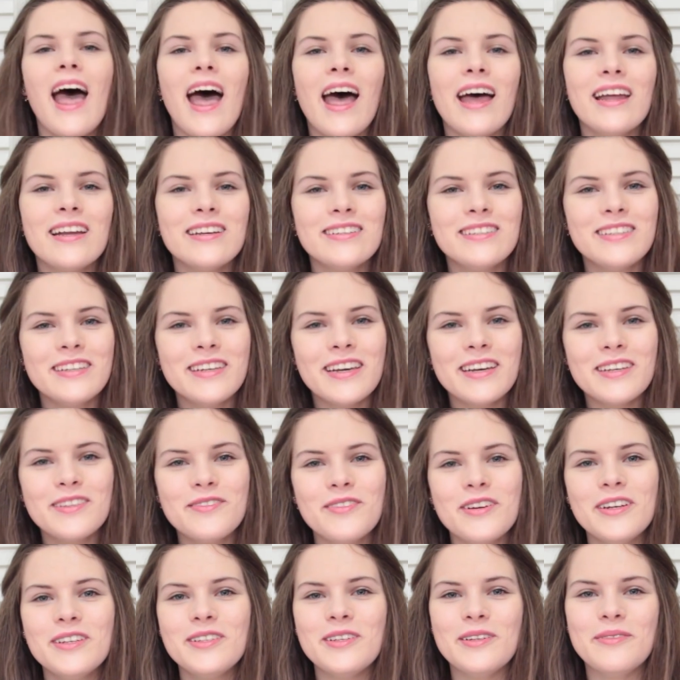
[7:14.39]
And I'll see you guys
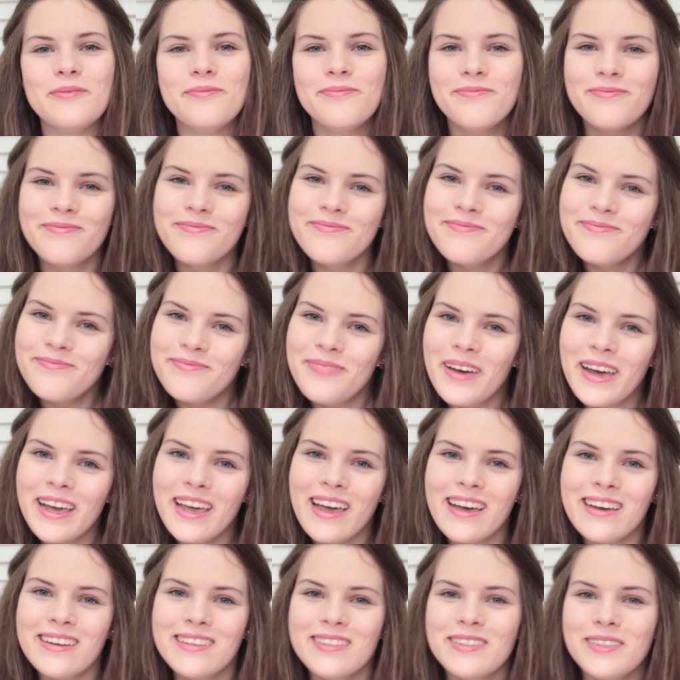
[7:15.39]
very soon. Bye
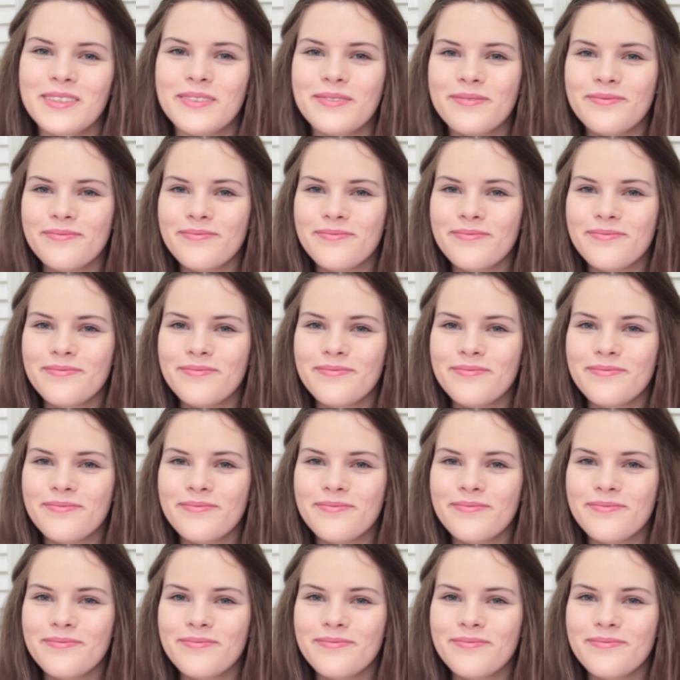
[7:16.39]
guys!